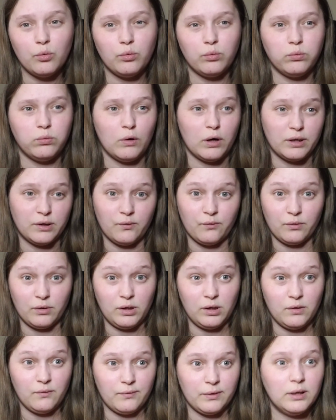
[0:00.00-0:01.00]
wasn't
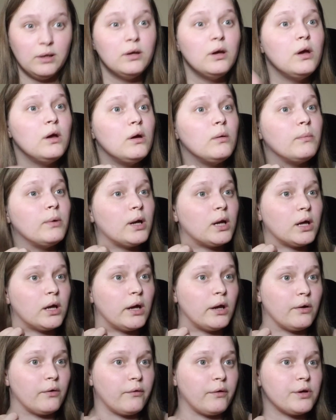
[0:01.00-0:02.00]
really a friend, but I
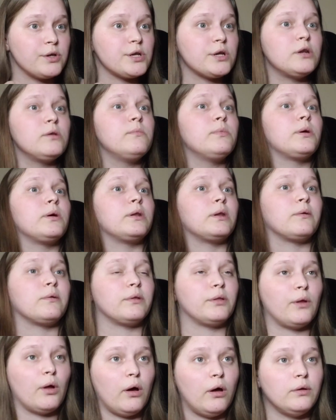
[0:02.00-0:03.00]
had a crush on him because I was
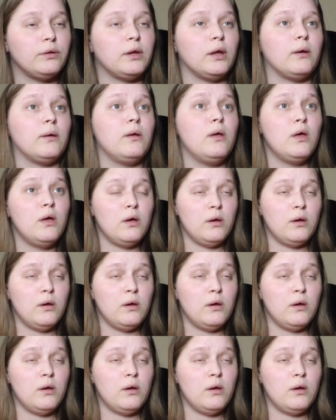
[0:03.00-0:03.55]
taught that